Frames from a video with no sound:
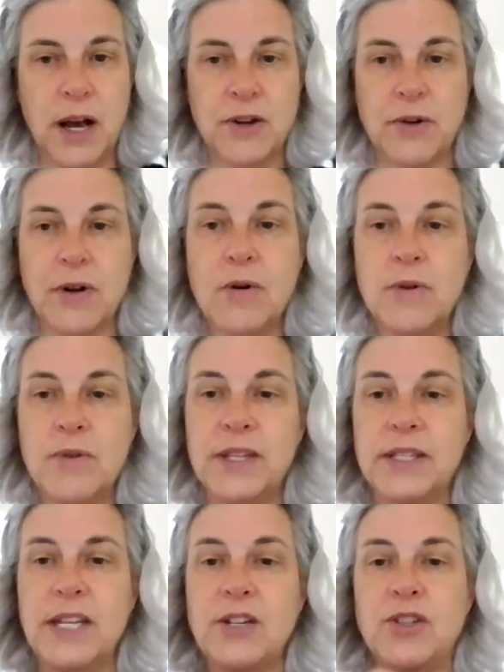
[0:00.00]
on your own. The
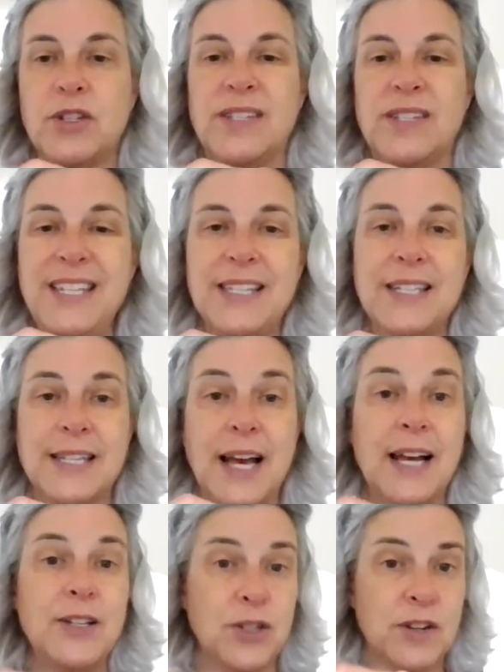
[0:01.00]
stage is decent
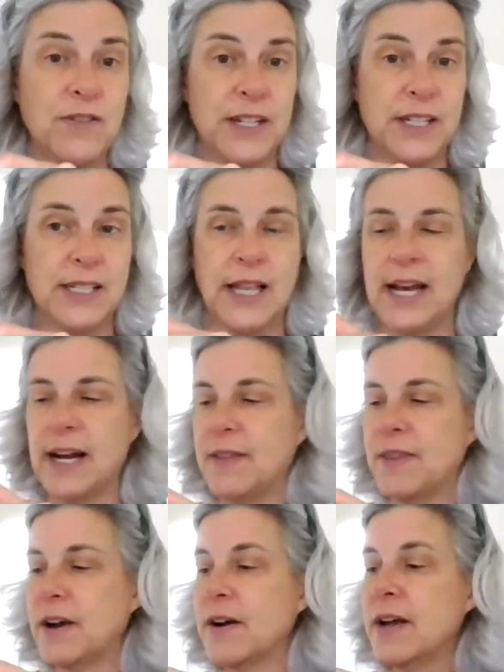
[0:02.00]
size. You can fit a slide on
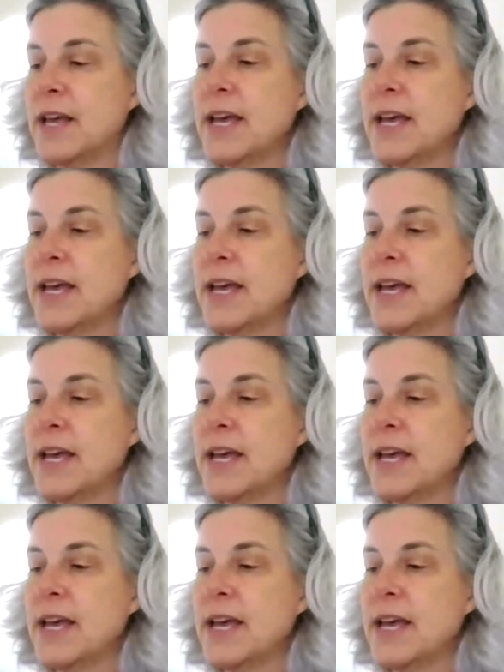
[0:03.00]
there.